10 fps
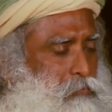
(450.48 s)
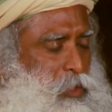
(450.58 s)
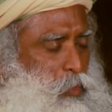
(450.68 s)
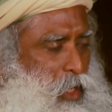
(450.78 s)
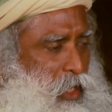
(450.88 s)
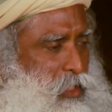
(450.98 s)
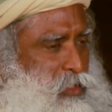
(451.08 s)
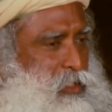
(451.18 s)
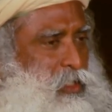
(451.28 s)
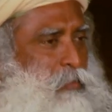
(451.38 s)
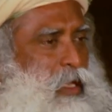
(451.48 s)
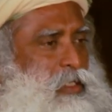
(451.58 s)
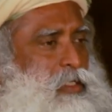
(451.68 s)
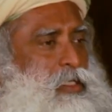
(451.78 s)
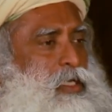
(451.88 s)
the virus and the
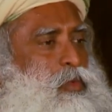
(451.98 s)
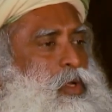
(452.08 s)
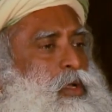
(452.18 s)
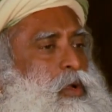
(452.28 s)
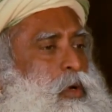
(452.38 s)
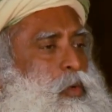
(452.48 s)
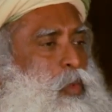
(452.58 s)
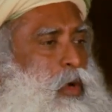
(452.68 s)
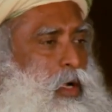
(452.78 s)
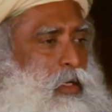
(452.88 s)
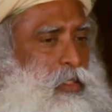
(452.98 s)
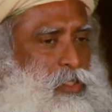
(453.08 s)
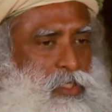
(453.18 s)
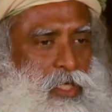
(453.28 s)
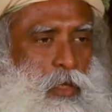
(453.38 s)
bacteria will not work
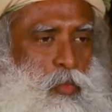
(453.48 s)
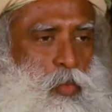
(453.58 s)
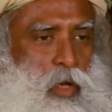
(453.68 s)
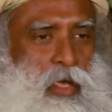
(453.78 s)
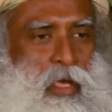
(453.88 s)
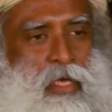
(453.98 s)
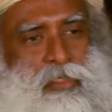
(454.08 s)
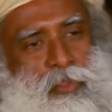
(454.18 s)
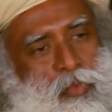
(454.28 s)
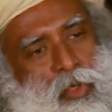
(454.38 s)
the same way as it